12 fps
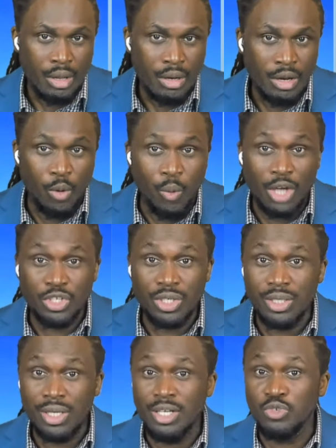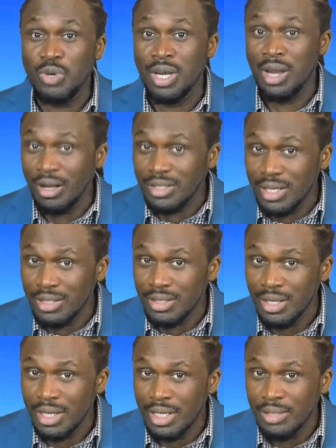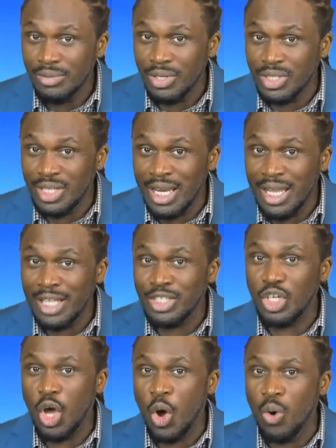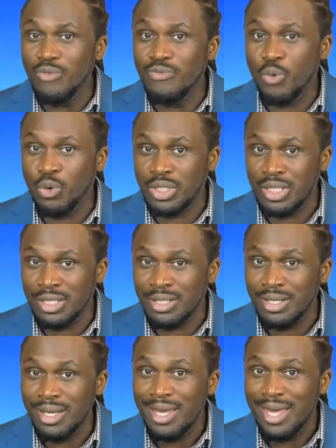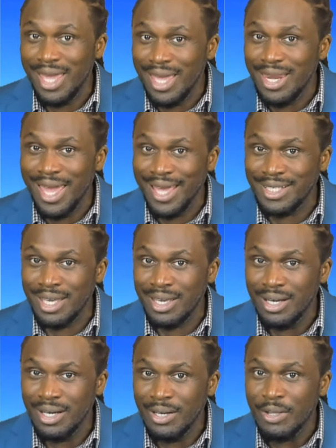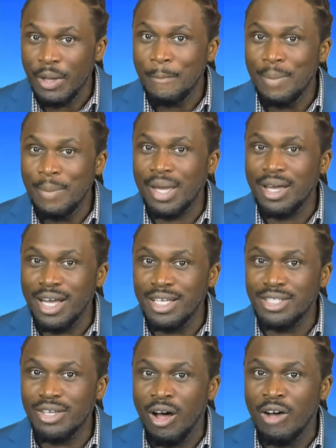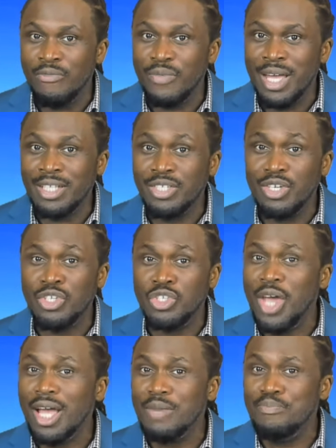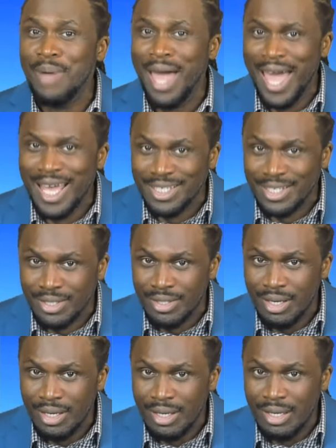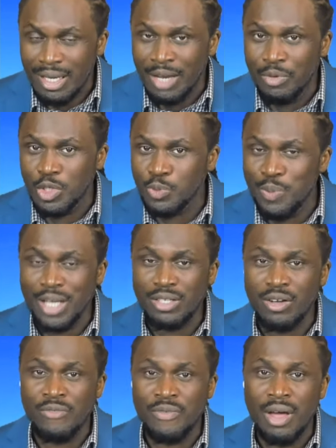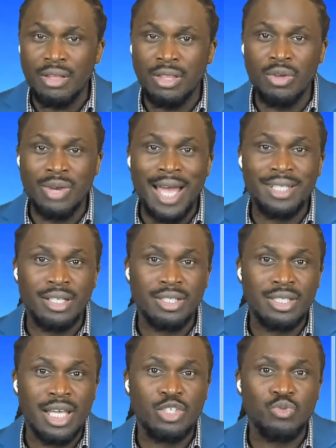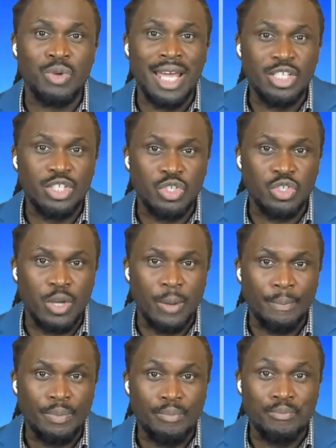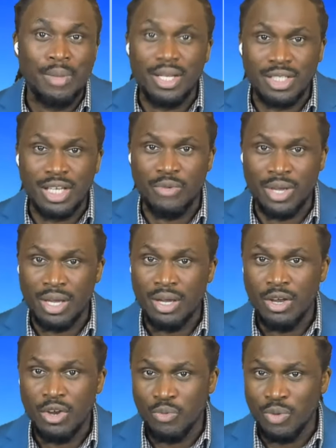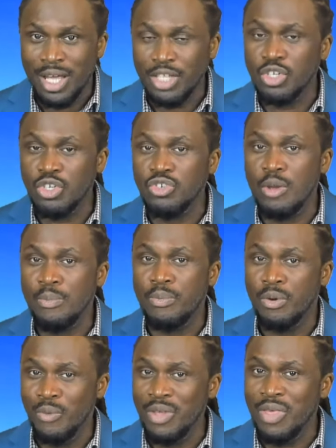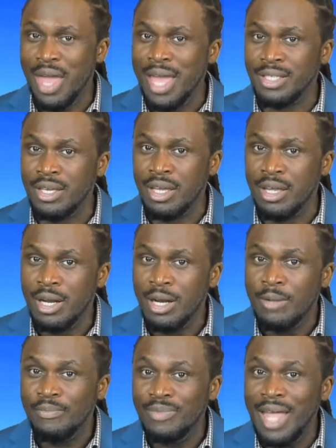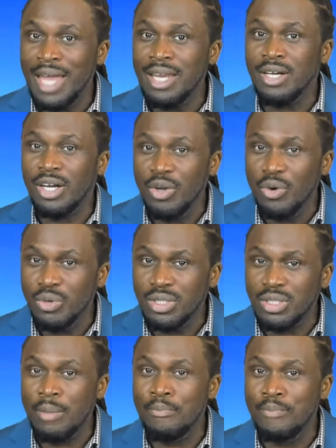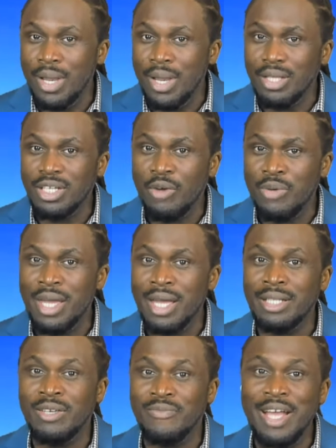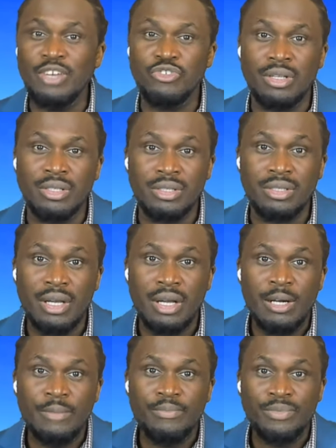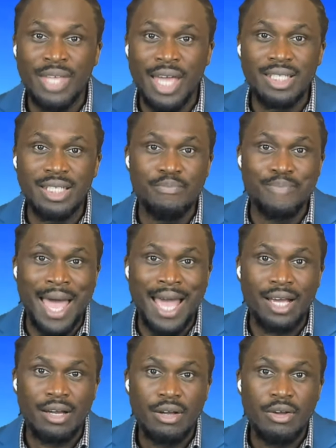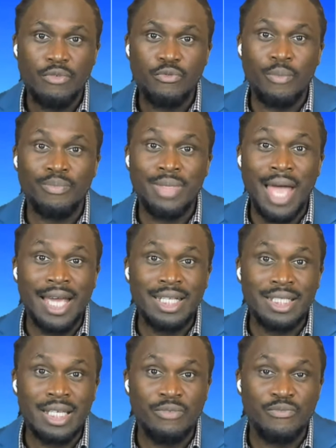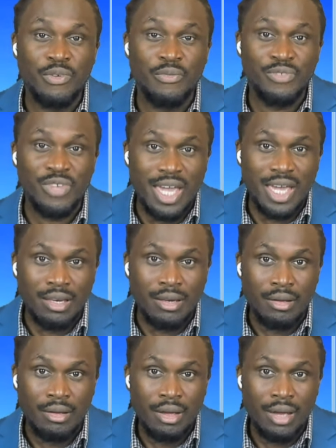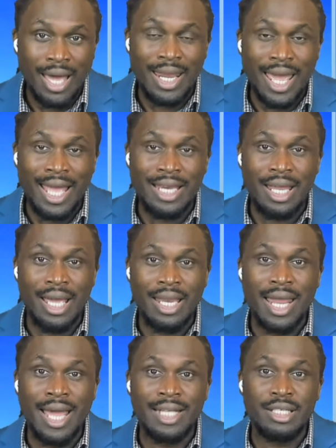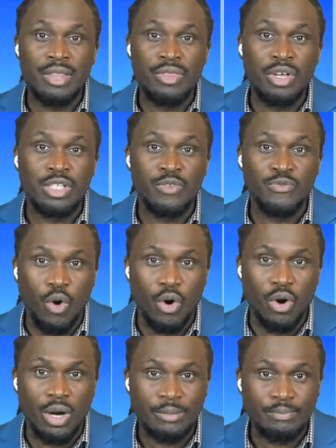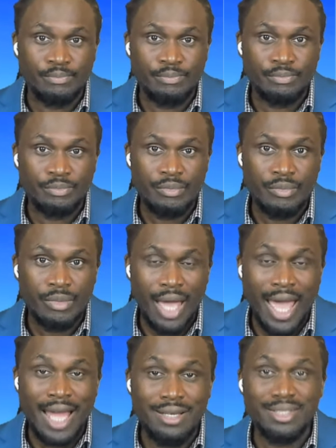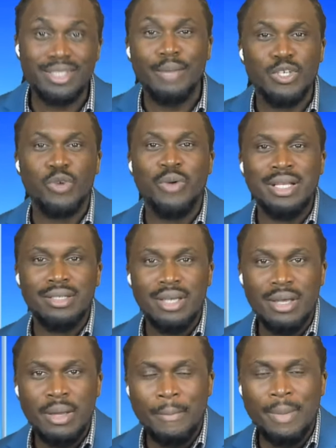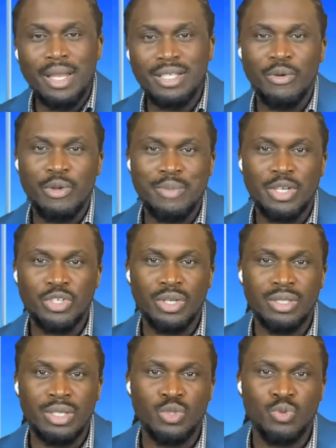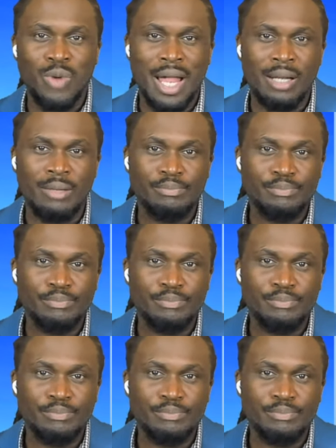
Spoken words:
Now, Washington is reluctant to send its own forces in Haiti because of its checkered past in respect of the United States relationship, military relationship with Haiti, that includes military interventions dating back from 1915 and ending in 1934, and subsequent military missions as well.